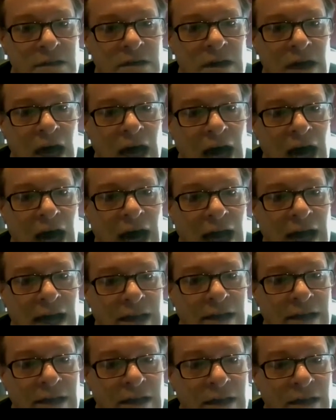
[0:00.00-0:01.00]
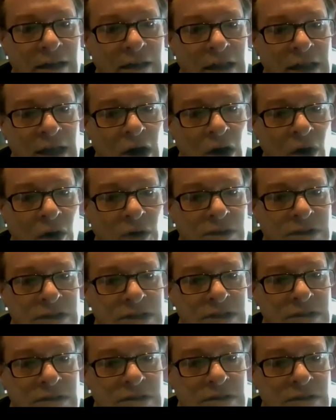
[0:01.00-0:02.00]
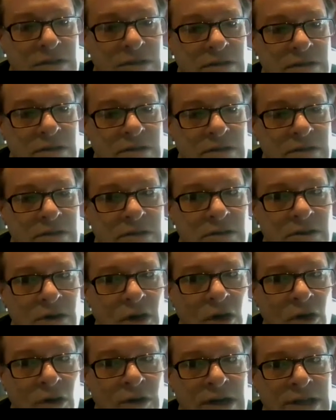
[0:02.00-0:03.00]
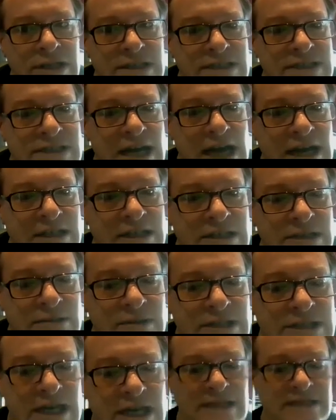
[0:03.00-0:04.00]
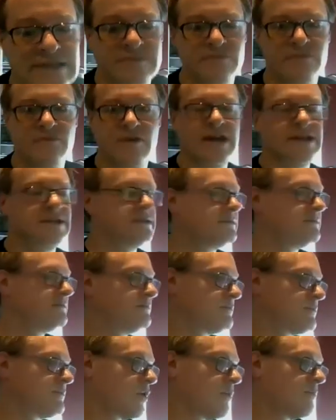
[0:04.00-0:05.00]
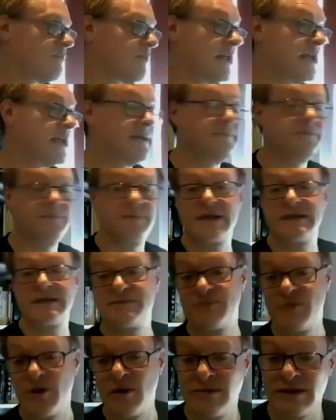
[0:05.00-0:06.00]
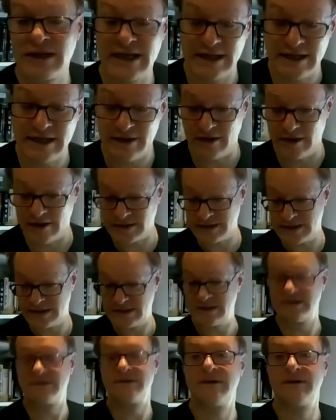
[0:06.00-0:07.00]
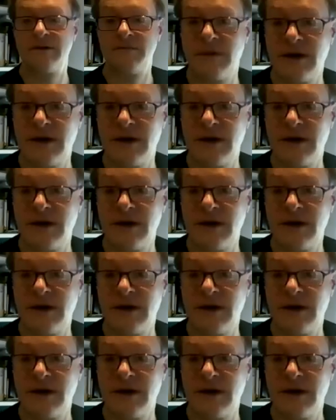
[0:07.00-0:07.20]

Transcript: and the odd orange sector which hasn't read properly. Now, that's probably because my